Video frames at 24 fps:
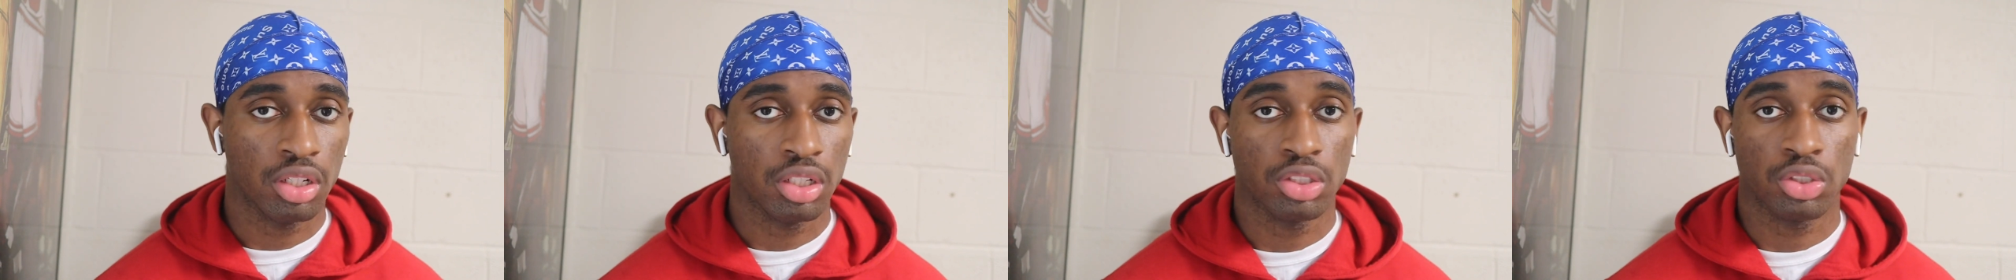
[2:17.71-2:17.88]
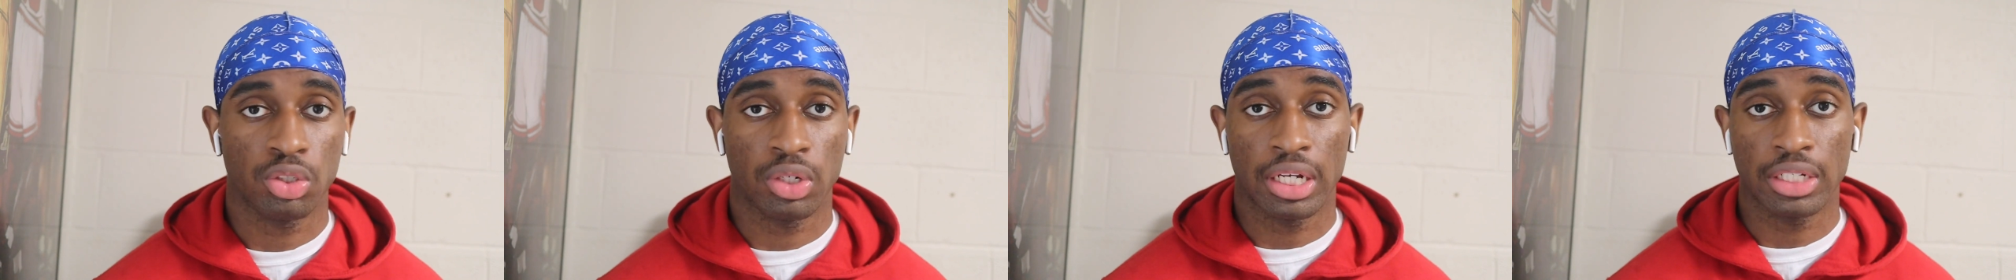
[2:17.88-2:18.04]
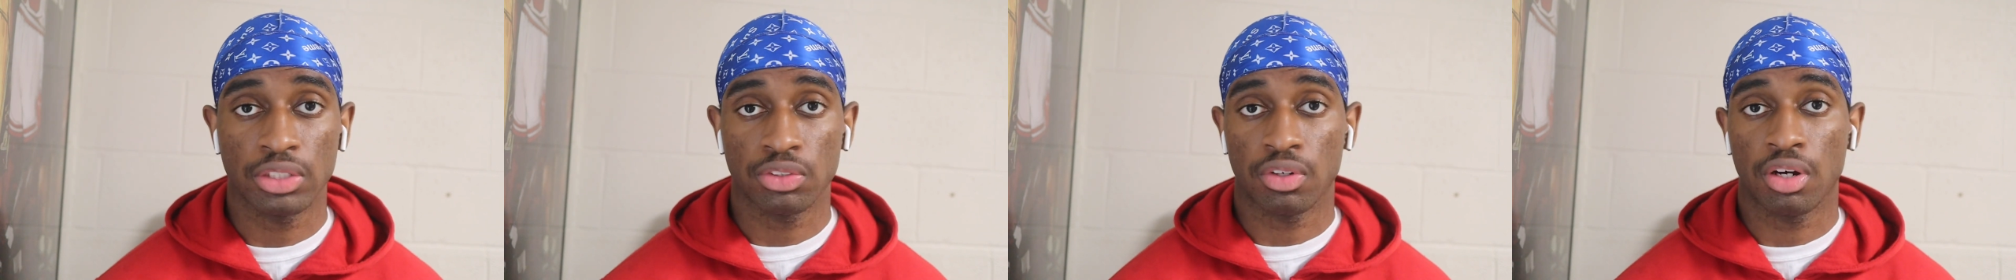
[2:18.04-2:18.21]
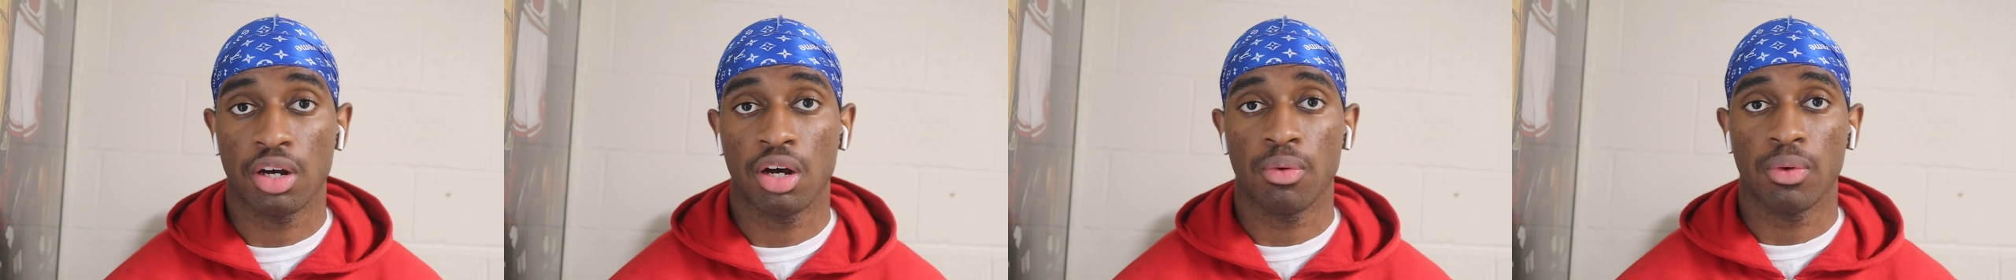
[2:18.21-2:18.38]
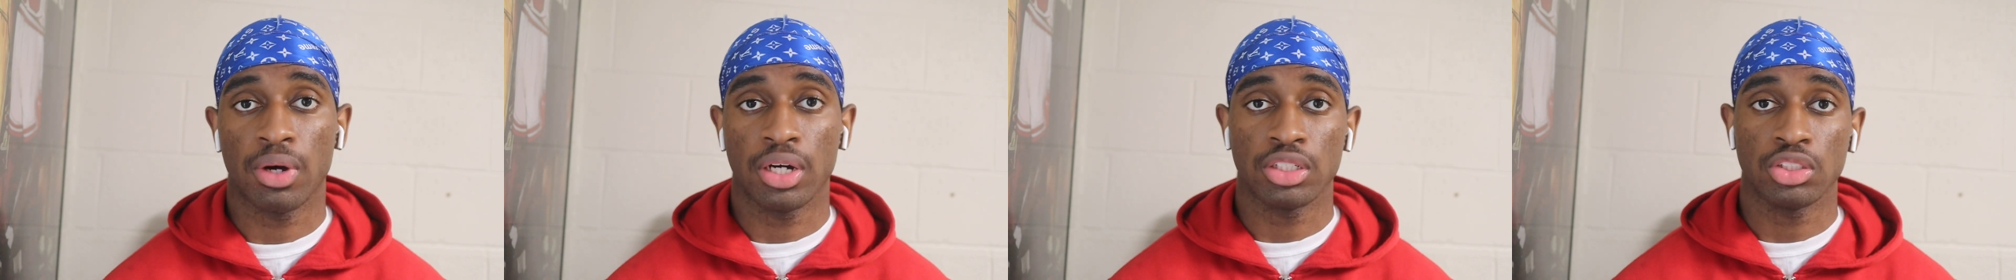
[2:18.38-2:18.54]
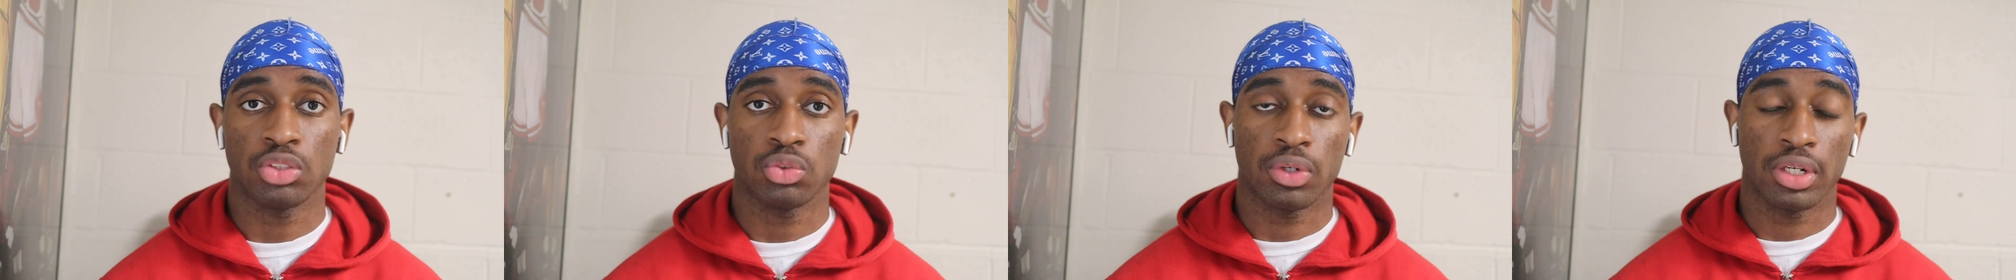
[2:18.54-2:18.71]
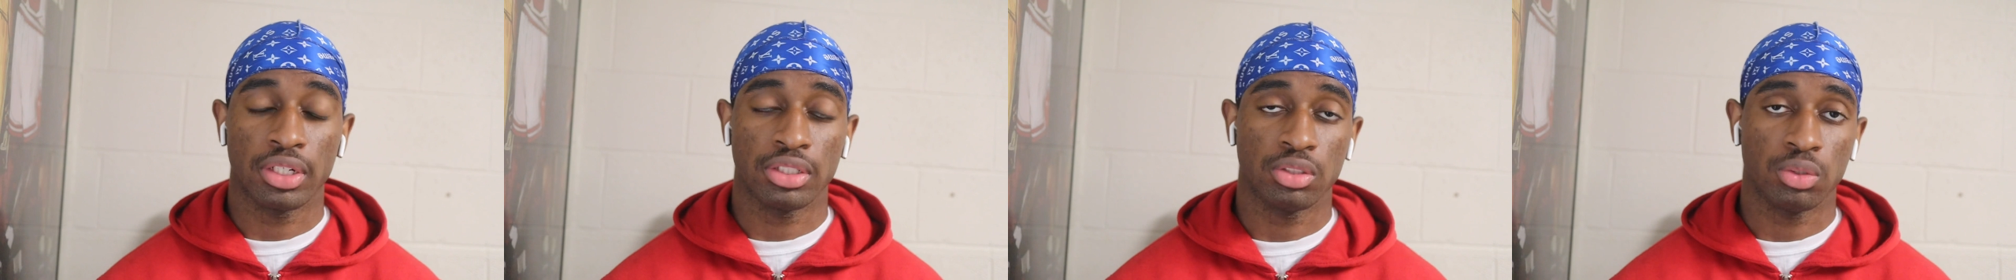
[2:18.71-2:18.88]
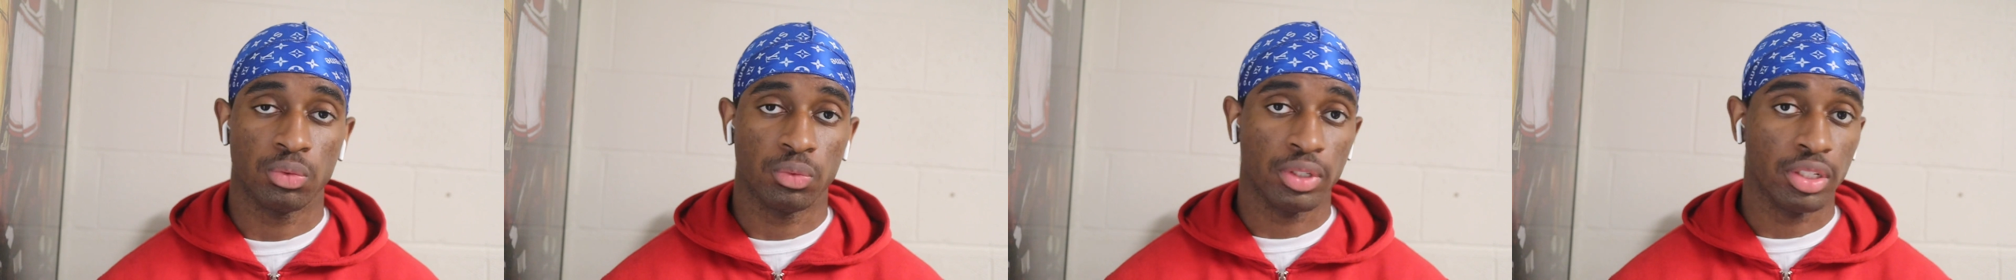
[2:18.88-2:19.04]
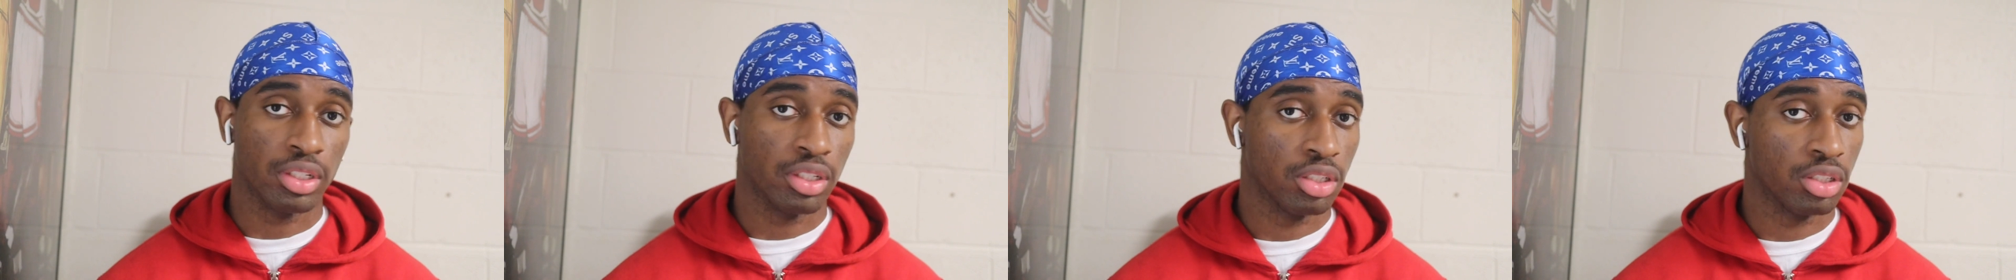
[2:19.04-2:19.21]
so that's why I wash twice a
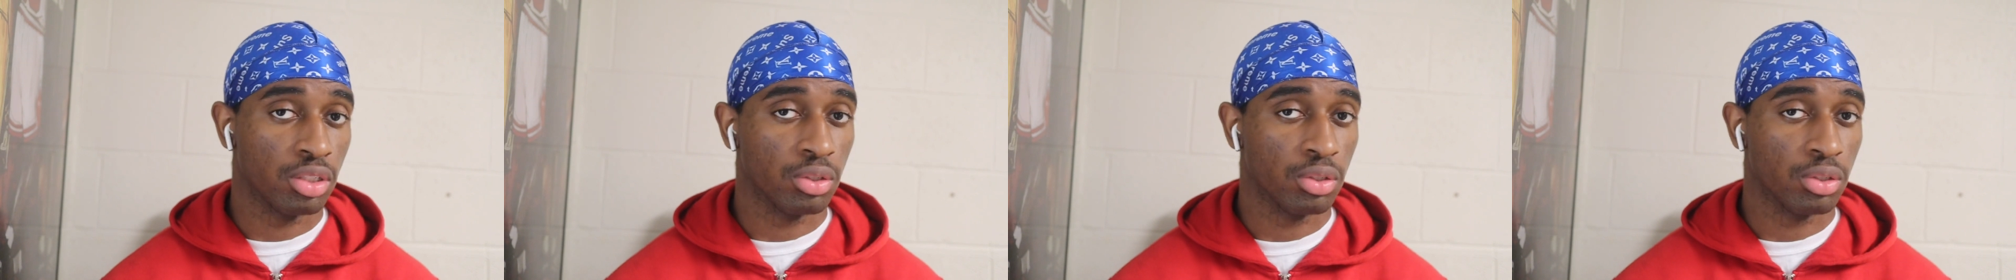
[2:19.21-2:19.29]
week.